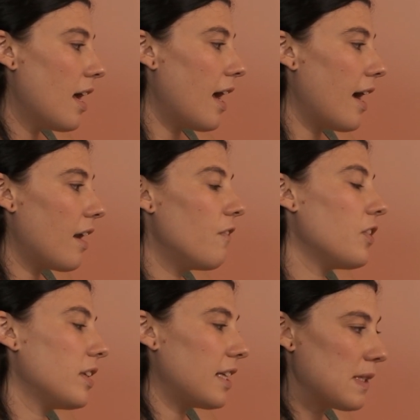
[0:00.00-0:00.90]
And I feel
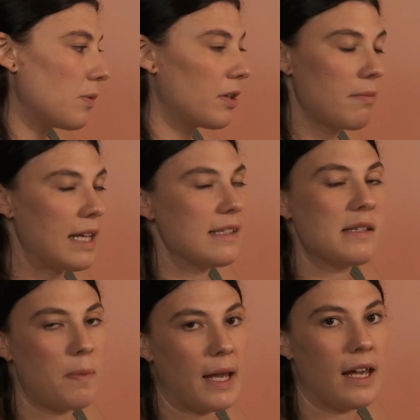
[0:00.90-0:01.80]
like that's what it means
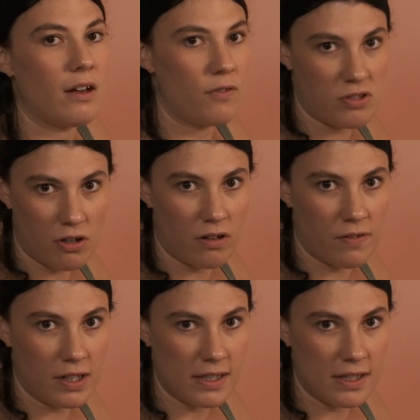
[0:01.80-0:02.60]
to be a photographer.